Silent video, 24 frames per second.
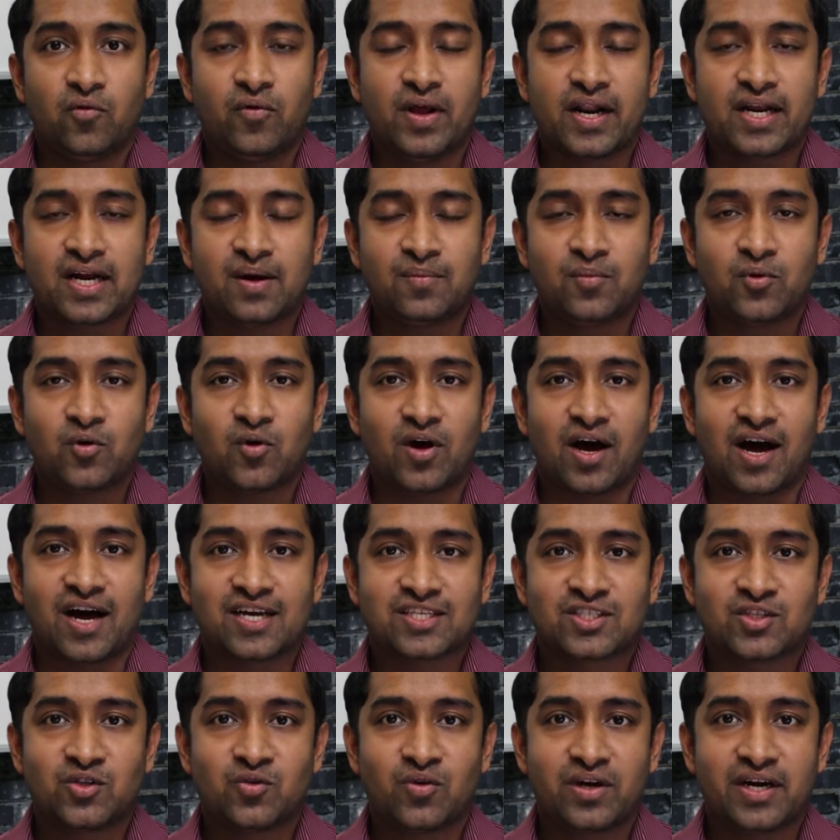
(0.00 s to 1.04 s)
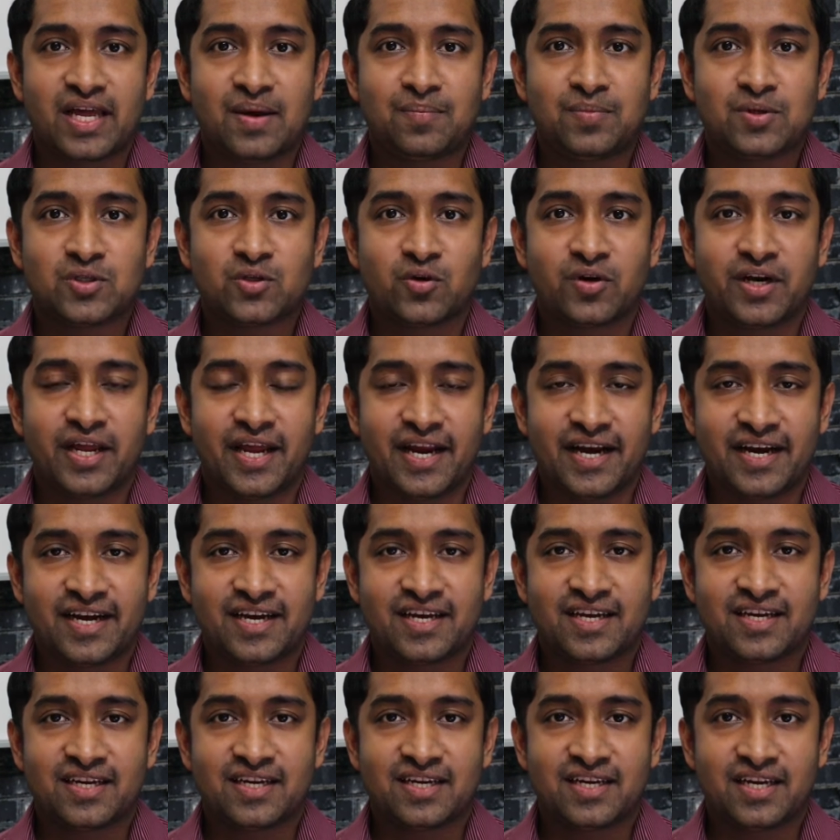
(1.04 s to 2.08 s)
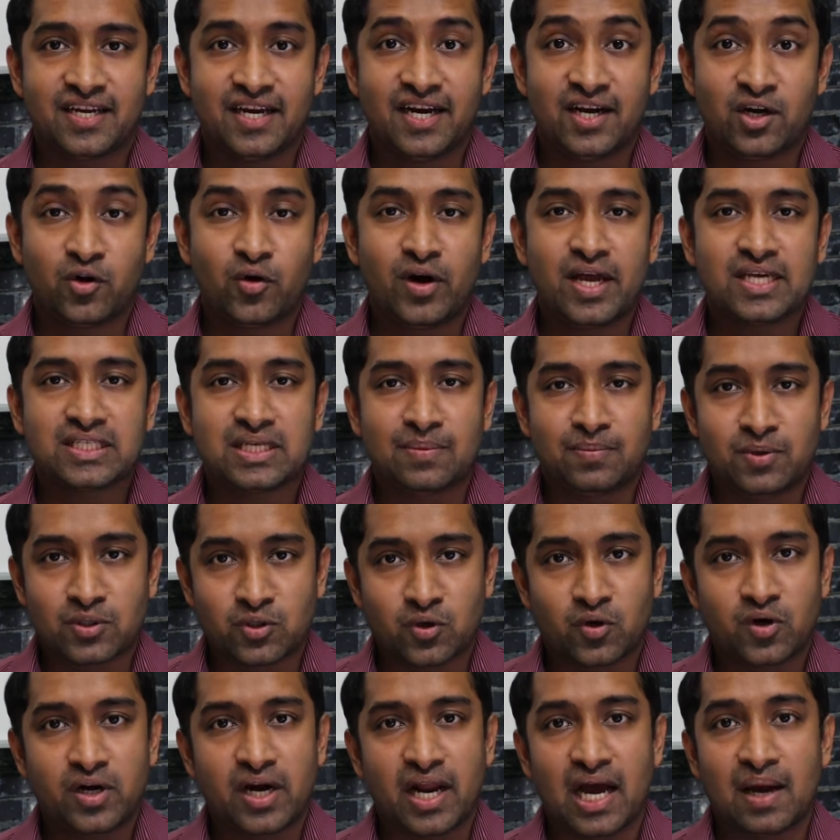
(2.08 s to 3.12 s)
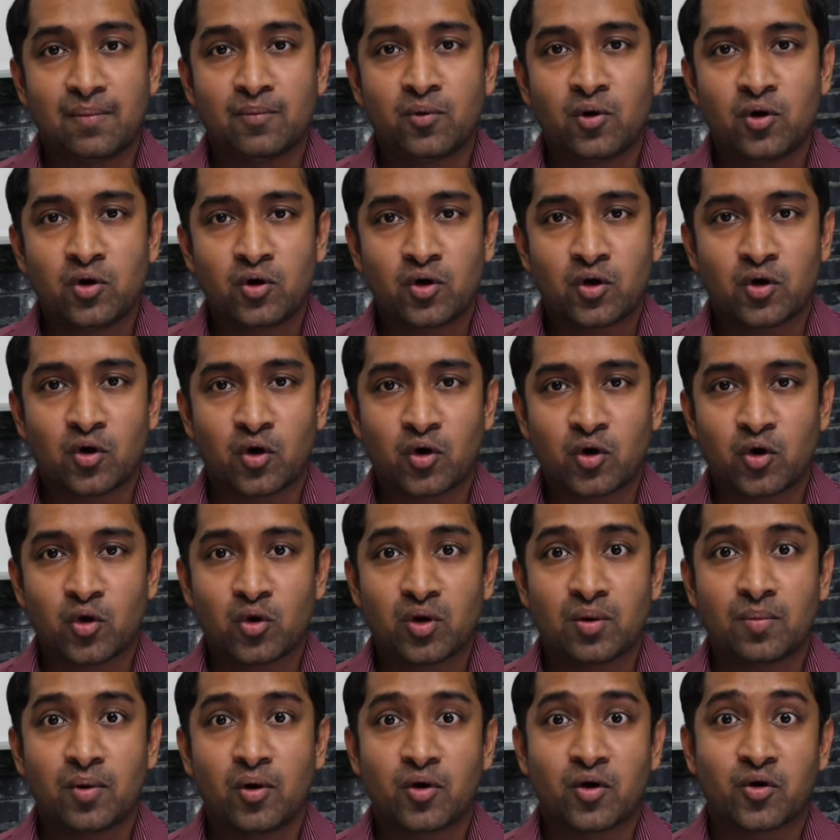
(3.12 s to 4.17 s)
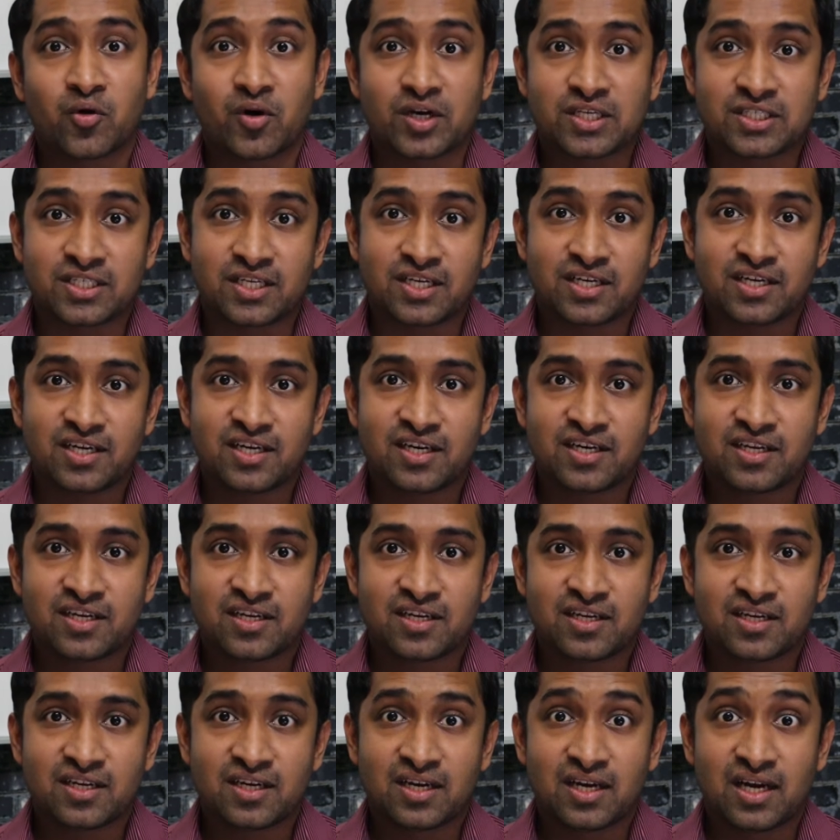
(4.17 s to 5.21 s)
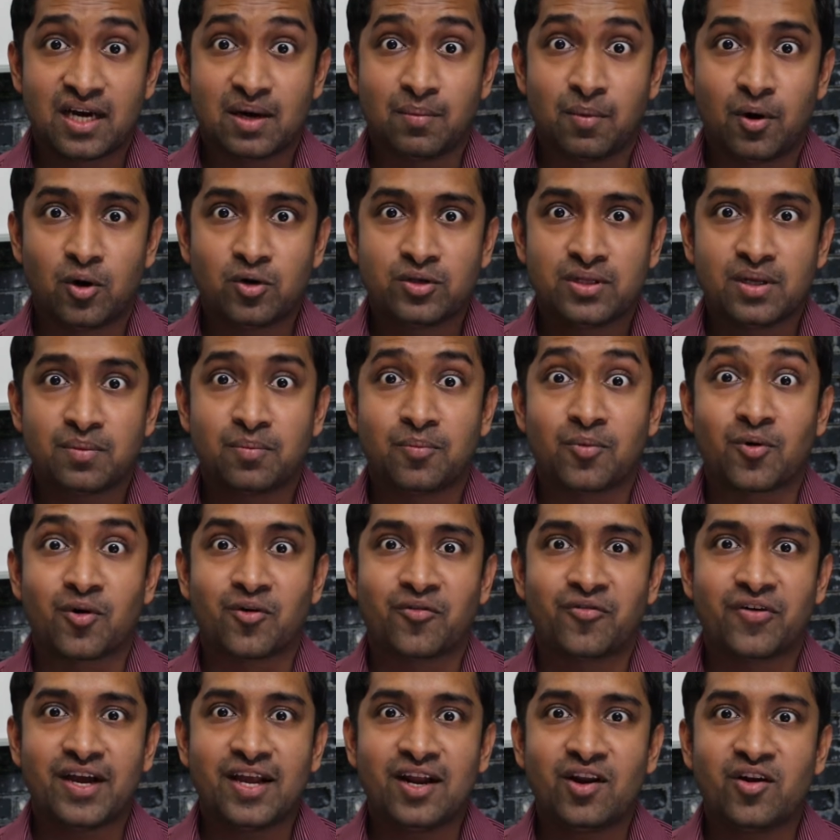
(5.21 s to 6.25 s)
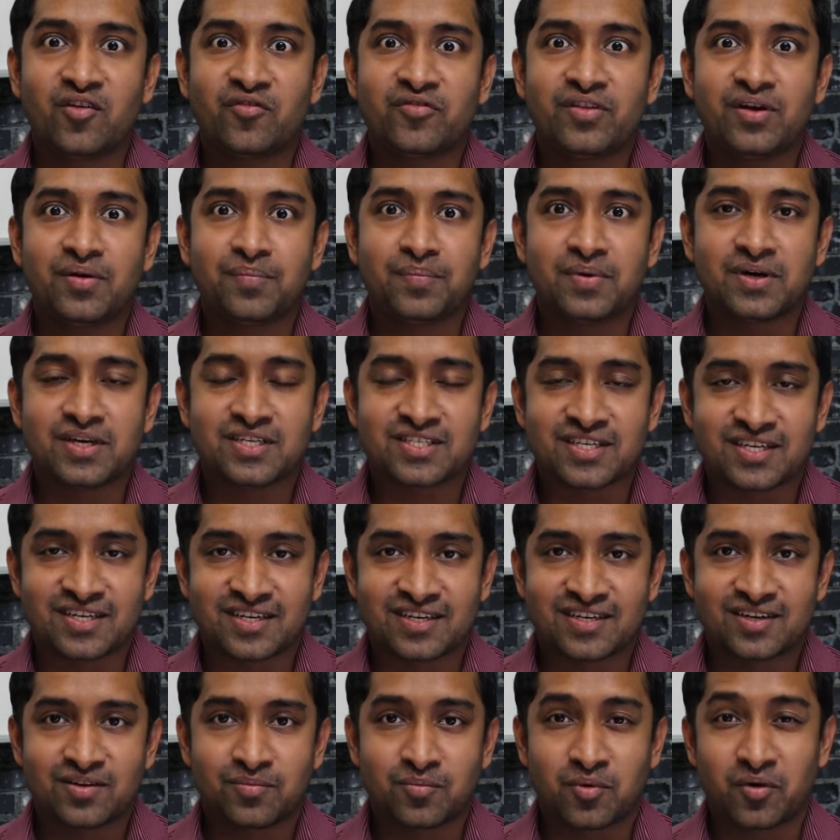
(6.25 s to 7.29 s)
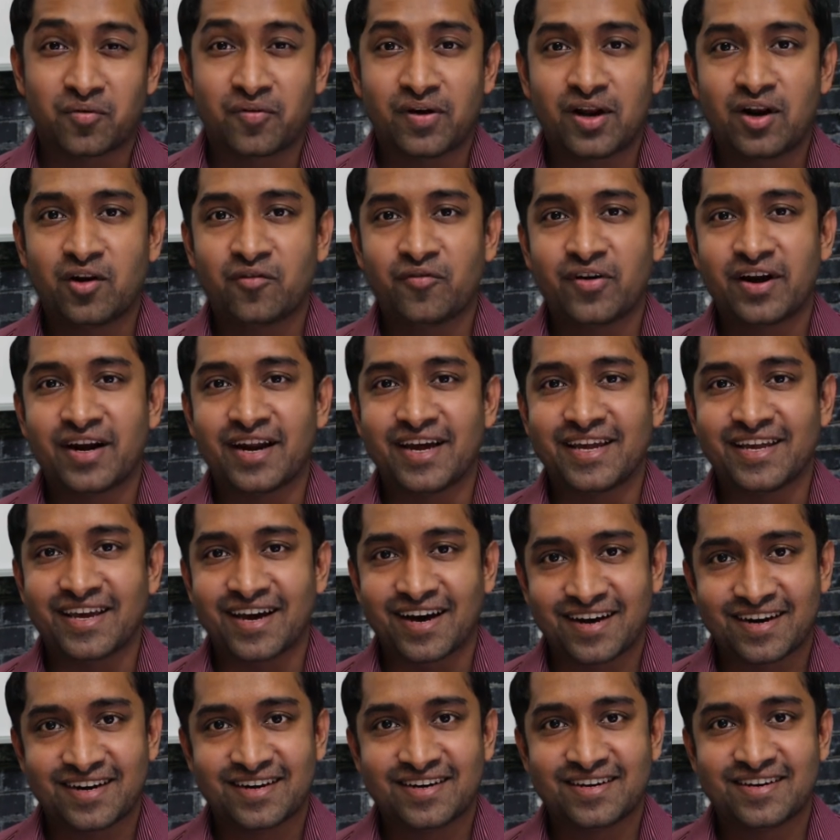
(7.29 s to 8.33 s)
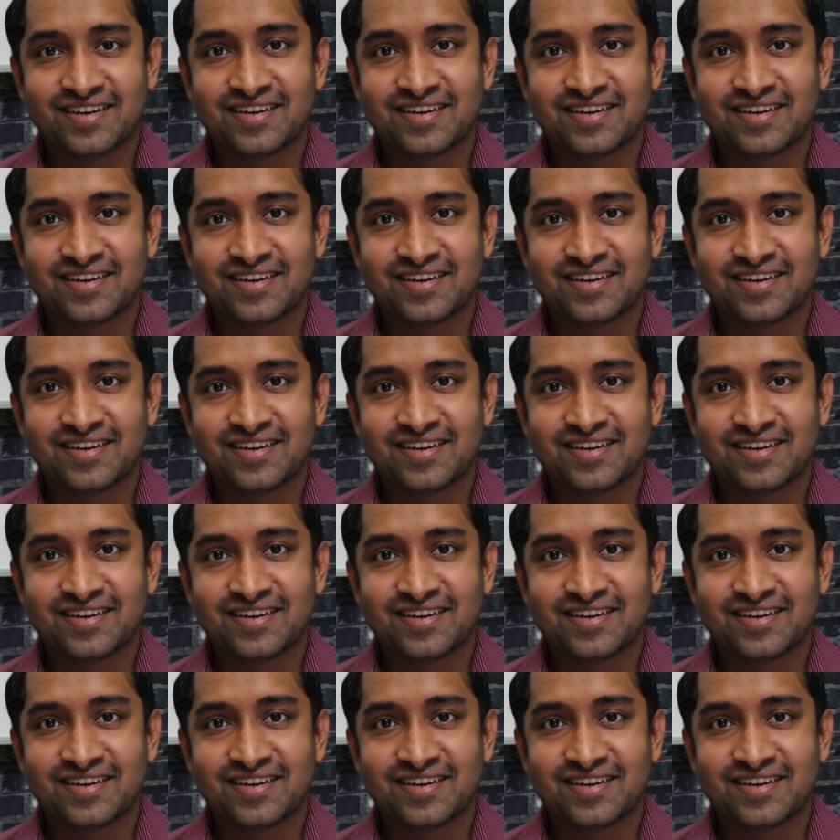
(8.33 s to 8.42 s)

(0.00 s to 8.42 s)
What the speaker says: Welcome to Ask Nuwan episode 8. In today's episode, I'm going to talk to you about a question about the profile of the person, profile of an IR.